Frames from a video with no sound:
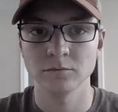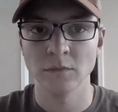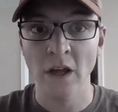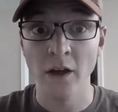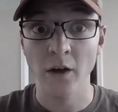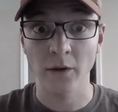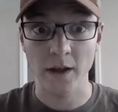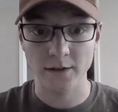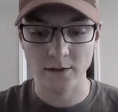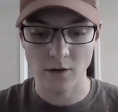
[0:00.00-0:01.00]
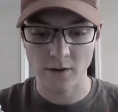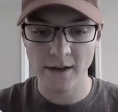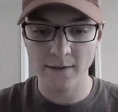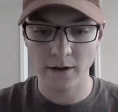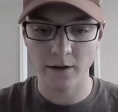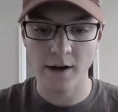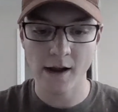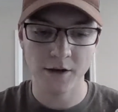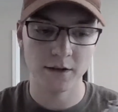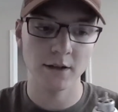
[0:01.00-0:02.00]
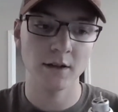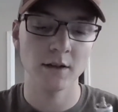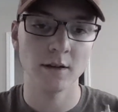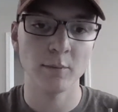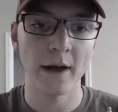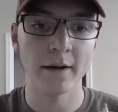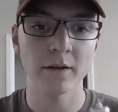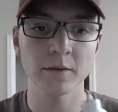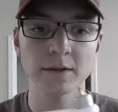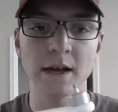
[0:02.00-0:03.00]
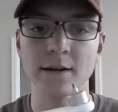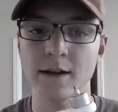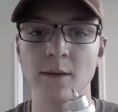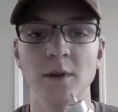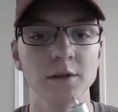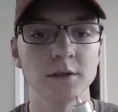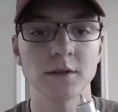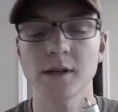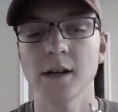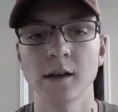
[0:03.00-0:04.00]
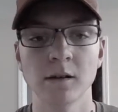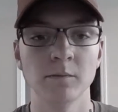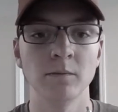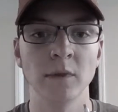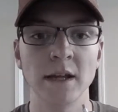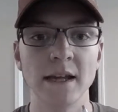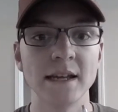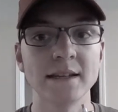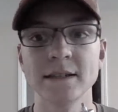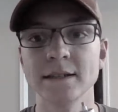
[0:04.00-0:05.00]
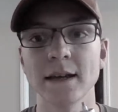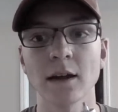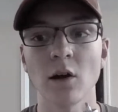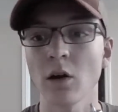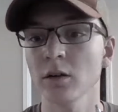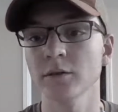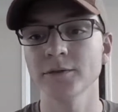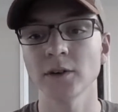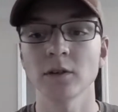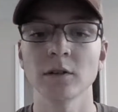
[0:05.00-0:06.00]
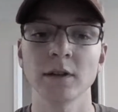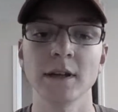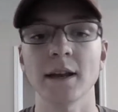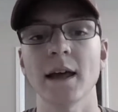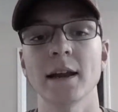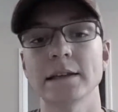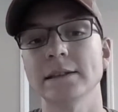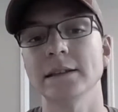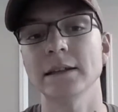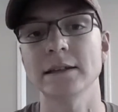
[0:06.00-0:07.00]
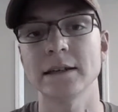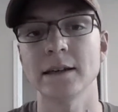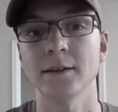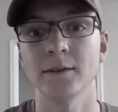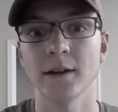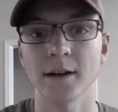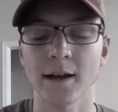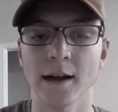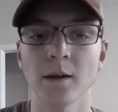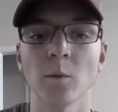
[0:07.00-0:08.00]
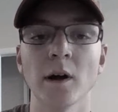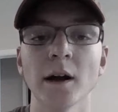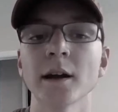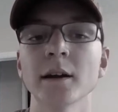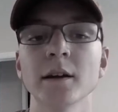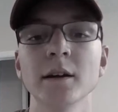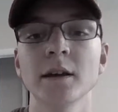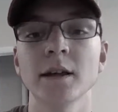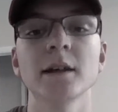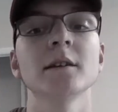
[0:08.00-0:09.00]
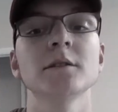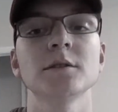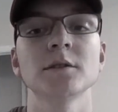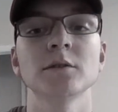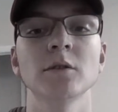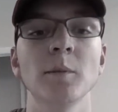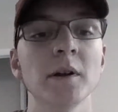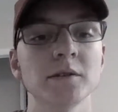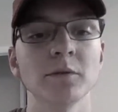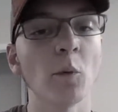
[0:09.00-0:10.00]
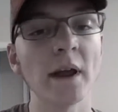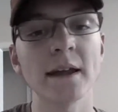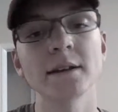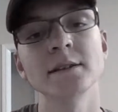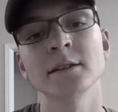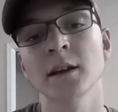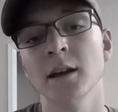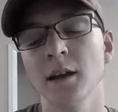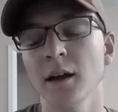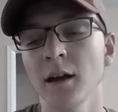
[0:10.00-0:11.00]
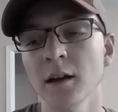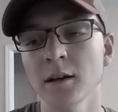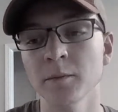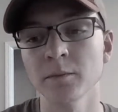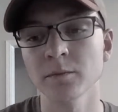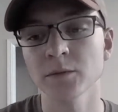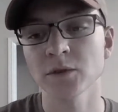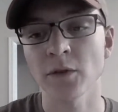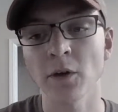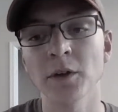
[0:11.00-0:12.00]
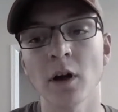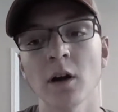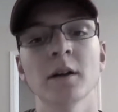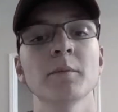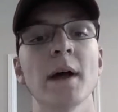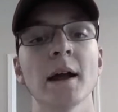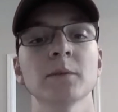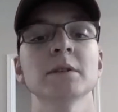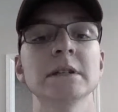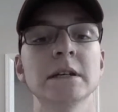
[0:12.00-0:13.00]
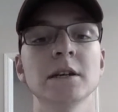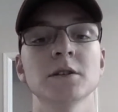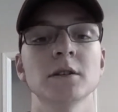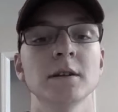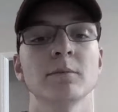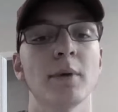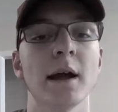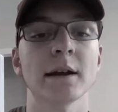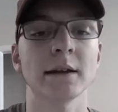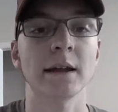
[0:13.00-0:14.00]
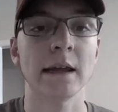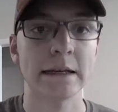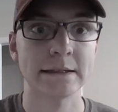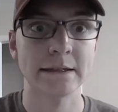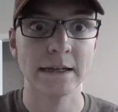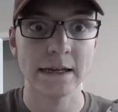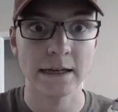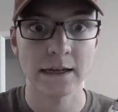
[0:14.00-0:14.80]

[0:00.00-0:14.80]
Okay, so in the crash, the battery was not damaged. It didn't take a hard fall. It kind of slid down a guy wire into a bunch of weeds. So the only hard impact was the initial impact against the